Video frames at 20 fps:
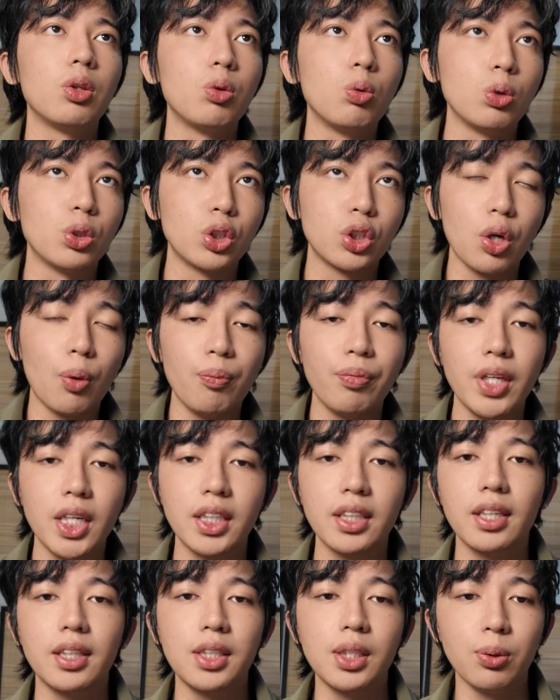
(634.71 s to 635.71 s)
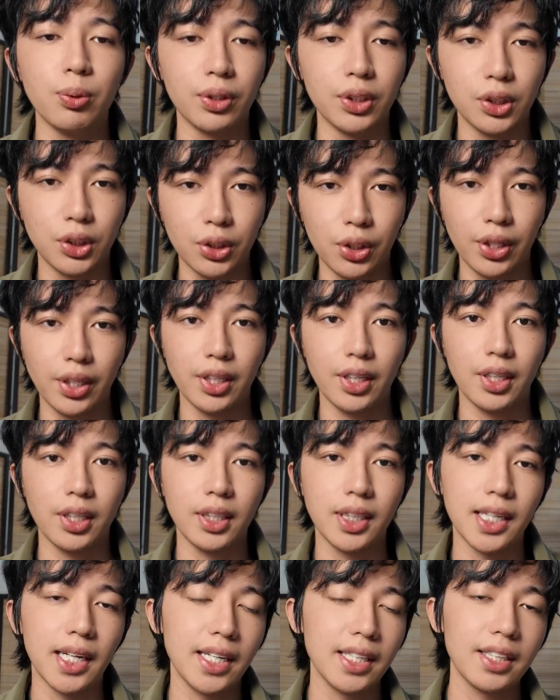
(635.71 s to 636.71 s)
to something that you enjoy,
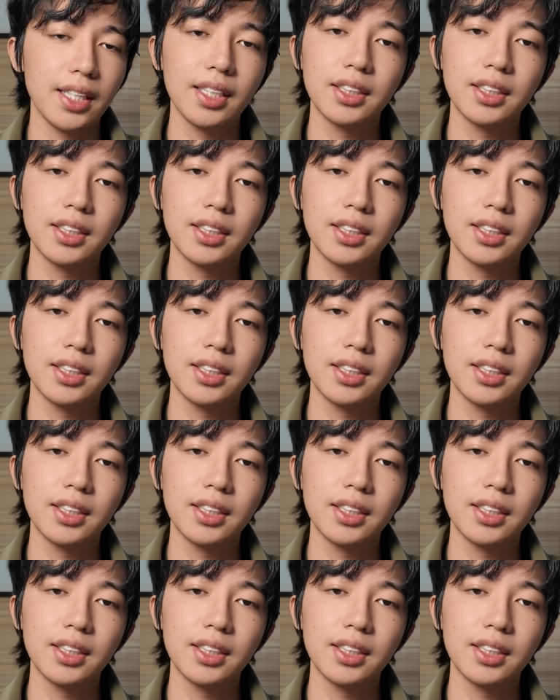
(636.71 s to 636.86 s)
right?